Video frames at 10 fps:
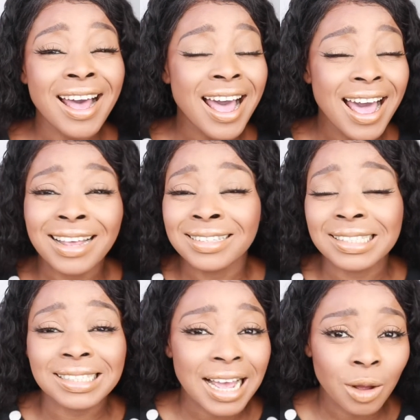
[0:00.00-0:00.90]

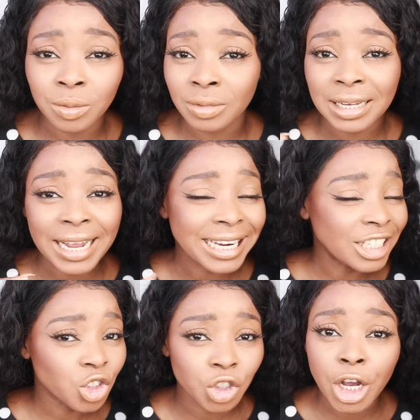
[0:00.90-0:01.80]
hands down. Like
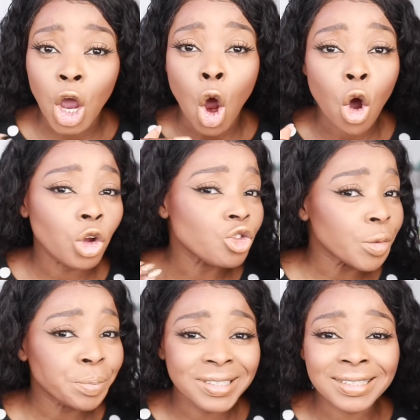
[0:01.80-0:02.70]
literally
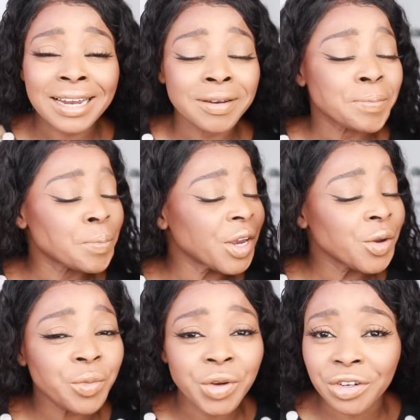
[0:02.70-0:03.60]
100%
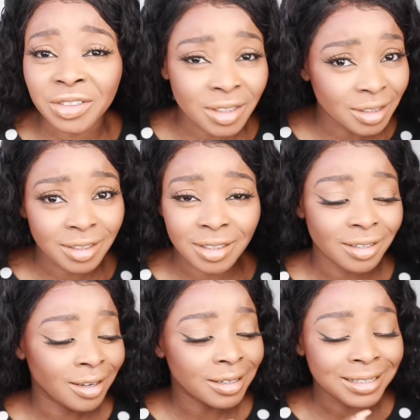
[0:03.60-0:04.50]
period.
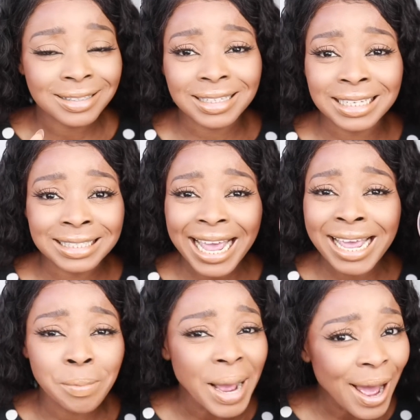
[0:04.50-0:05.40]
This is
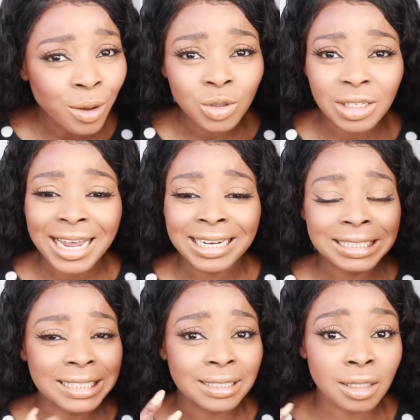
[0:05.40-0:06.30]
£8 and
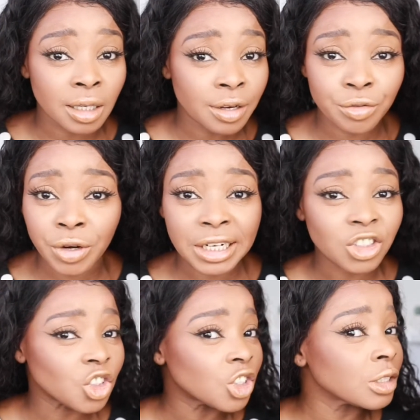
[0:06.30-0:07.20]
it's delivering.
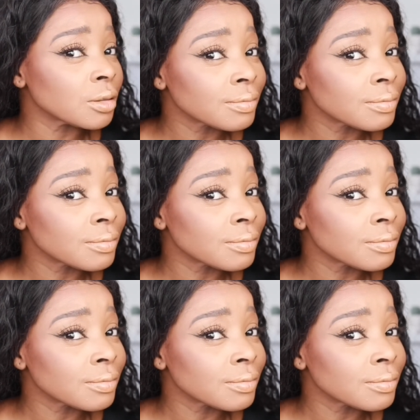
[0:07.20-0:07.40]
It's just